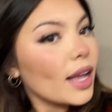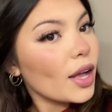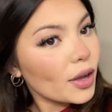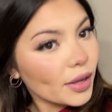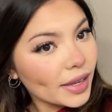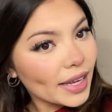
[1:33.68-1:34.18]

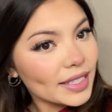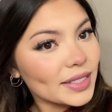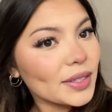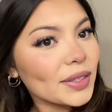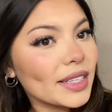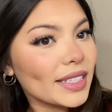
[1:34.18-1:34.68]
okay guys
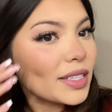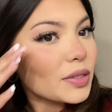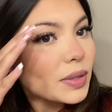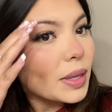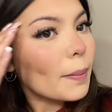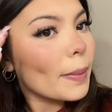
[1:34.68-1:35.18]
so this is
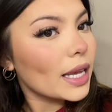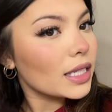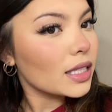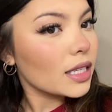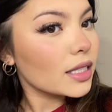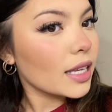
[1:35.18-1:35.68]
what the base
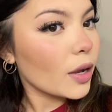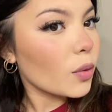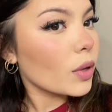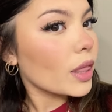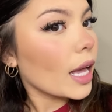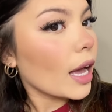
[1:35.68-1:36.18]
looks like
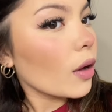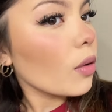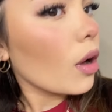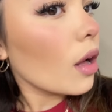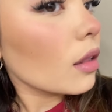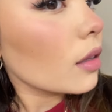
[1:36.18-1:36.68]
without
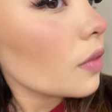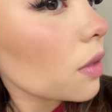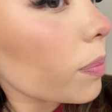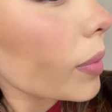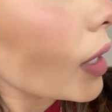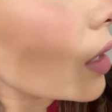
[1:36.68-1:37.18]
all of the
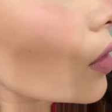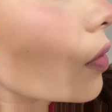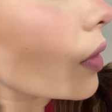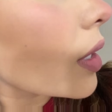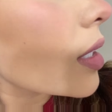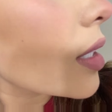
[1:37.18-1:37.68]
peach
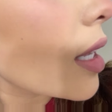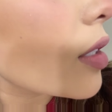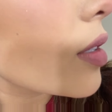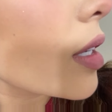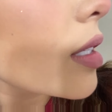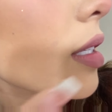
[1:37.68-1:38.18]
fuzz as you guys